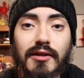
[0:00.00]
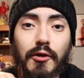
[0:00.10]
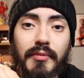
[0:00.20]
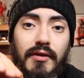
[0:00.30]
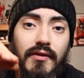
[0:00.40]
a
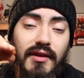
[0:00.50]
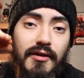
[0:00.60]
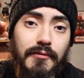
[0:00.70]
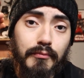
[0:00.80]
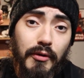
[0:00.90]
little bit of
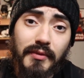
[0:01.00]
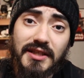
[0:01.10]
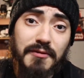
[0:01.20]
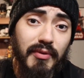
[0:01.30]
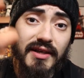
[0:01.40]
the
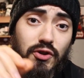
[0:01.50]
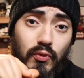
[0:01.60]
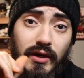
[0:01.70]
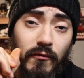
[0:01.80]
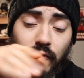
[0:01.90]
pumpkin spice
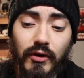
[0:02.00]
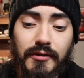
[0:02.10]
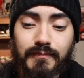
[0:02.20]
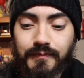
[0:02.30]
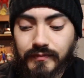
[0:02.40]
right up
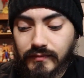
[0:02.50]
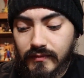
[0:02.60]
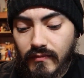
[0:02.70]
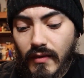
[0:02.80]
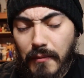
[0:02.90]
front,
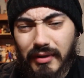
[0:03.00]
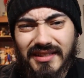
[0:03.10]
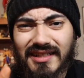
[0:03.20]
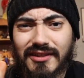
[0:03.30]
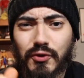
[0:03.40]
but
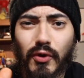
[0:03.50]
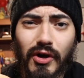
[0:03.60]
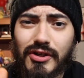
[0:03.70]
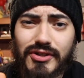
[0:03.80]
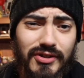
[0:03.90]
it's not too
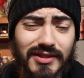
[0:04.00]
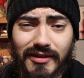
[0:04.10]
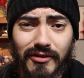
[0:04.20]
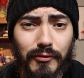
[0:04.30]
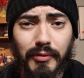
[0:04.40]
harsh, just
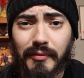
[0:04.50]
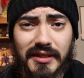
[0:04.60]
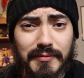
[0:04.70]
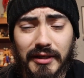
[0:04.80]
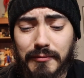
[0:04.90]
like other
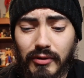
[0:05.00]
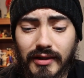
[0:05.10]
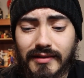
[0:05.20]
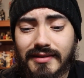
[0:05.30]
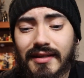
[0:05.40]
pumpkin spice
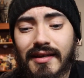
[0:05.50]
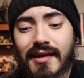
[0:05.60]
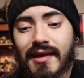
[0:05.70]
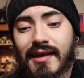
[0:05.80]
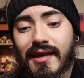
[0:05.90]
products,
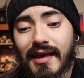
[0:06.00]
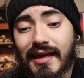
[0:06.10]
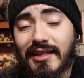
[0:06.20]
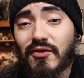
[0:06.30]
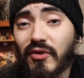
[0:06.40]

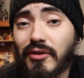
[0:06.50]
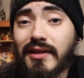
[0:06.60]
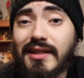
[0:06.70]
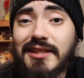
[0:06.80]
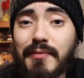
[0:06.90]
and it's
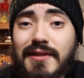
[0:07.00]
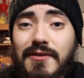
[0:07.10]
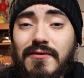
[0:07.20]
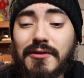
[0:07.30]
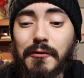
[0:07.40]
fairly
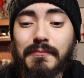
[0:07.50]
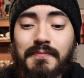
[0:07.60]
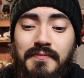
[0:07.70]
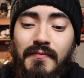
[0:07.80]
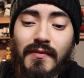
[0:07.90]
inexpensive. So
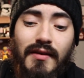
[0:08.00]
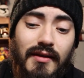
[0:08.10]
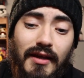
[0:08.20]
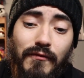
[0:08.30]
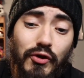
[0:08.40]

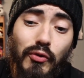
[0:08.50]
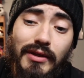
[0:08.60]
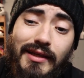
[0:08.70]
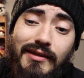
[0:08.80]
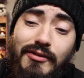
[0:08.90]
if you don't
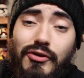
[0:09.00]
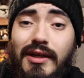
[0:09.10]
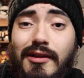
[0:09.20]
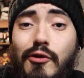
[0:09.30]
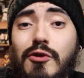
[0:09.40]
like it, you're
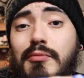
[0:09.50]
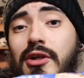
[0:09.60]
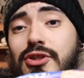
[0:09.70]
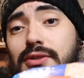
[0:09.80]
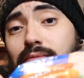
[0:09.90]
not gonna lose
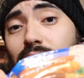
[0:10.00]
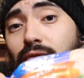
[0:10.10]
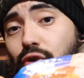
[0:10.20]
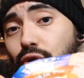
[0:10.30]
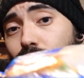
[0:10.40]
much, but if
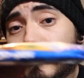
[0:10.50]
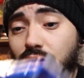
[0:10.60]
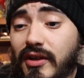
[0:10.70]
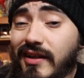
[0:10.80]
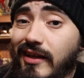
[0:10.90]
you do, you're
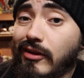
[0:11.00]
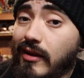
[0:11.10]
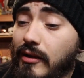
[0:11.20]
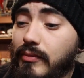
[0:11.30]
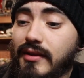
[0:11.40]
gonna gain a
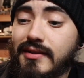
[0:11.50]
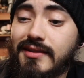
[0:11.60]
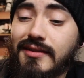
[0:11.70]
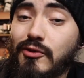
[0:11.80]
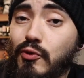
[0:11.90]
lot because
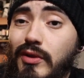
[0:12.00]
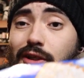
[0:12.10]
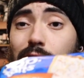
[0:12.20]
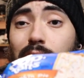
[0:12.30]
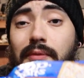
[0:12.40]
this is a really
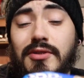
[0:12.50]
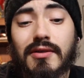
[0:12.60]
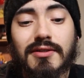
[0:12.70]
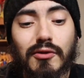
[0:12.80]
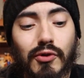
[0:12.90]
good
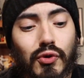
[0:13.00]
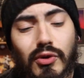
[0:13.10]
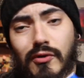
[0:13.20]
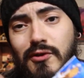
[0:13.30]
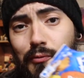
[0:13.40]
Pop-Tart. So
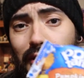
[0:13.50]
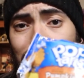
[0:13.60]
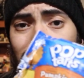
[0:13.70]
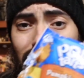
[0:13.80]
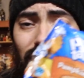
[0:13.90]
kudos to
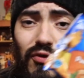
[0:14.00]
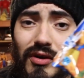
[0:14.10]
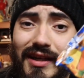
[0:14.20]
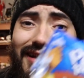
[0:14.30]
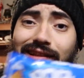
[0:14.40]
Pop-Tarts for
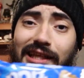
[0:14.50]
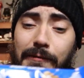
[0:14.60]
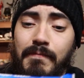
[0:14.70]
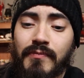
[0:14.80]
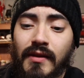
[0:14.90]
nailing
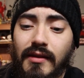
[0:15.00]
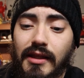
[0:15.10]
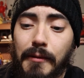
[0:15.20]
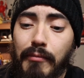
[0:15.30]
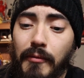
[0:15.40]

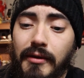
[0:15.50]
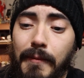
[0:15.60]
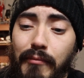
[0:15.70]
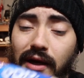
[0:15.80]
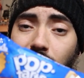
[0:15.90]
the
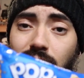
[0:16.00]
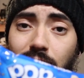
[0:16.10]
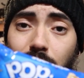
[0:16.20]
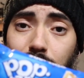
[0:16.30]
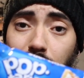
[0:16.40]
pumpkin pie
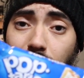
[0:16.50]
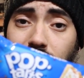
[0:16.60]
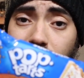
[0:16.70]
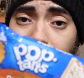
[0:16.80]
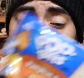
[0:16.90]
flavored
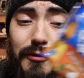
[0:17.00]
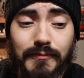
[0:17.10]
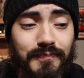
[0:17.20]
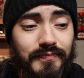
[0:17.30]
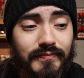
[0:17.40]
Pop-Tart. So
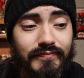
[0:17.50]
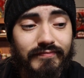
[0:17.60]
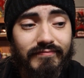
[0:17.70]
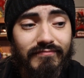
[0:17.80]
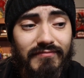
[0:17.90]

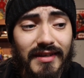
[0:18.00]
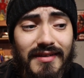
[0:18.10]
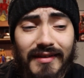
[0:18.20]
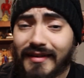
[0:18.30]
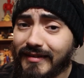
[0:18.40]

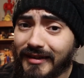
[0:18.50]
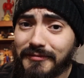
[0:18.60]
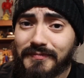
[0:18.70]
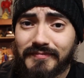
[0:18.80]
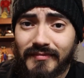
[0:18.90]
yeah,
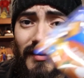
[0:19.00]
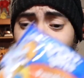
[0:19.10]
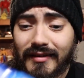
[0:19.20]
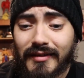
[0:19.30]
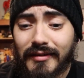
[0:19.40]

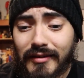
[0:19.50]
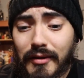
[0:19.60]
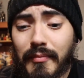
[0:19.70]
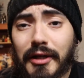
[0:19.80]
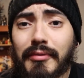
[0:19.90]

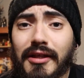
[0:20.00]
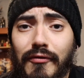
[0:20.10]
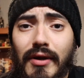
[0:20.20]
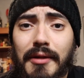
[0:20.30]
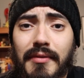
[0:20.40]
made a
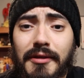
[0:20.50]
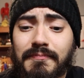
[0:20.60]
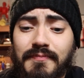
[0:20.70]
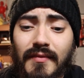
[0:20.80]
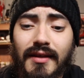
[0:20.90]
believer out of me.
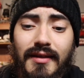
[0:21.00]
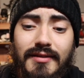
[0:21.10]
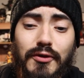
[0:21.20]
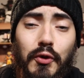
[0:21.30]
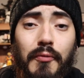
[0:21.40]

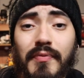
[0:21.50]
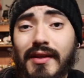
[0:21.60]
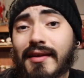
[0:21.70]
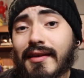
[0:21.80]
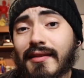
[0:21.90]
So
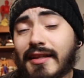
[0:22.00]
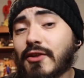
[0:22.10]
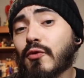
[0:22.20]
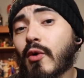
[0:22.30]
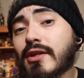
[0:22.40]
thanks
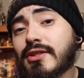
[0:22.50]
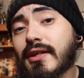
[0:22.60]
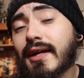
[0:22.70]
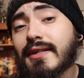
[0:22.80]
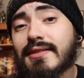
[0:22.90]
for watching
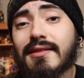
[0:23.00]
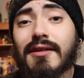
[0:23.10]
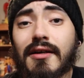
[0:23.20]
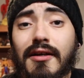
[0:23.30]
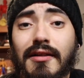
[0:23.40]
guys.
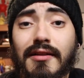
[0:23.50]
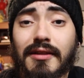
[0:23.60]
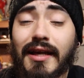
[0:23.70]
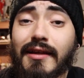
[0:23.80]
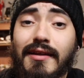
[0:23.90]

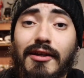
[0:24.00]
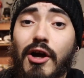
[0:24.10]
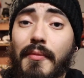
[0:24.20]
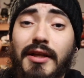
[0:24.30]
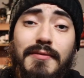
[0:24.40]
Like,
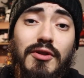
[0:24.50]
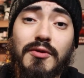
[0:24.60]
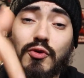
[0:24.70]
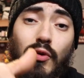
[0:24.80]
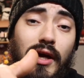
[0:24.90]
comment, and
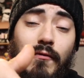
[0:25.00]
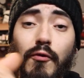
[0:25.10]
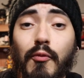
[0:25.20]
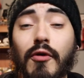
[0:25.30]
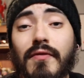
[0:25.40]
subscribe
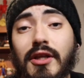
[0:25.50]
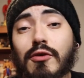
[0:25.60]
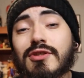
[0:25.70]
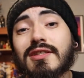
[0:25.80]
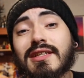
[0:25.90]
for more
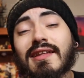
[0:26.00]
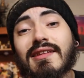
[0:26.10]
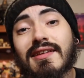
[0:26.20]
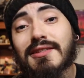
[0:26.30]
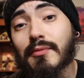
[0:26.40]
videos just like
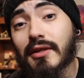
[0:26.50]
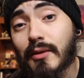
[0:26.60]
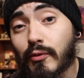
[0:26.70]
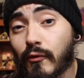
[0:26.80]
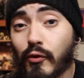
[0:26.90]
these. I'm gonna
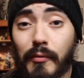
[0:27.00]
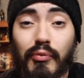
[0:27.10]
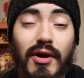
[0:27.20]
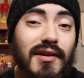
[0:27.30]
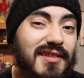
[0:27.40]
keep reviewing
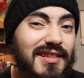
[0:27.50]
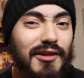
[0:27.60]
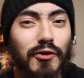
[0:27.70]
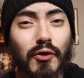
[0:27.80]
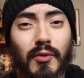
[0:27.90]
products,
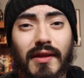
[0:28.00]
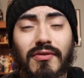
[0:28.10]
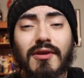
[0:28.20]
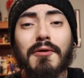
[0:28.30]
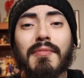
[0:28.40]
letting you know what I
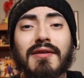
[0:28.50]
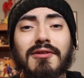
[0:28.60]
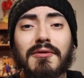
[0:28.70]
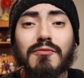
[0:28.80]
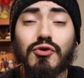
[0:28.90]
think about
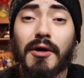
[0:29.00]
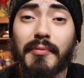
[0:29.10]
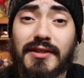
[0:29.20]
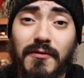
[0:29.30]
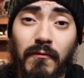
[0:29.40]
them,
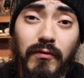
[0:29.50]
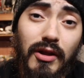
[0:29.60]
dropping some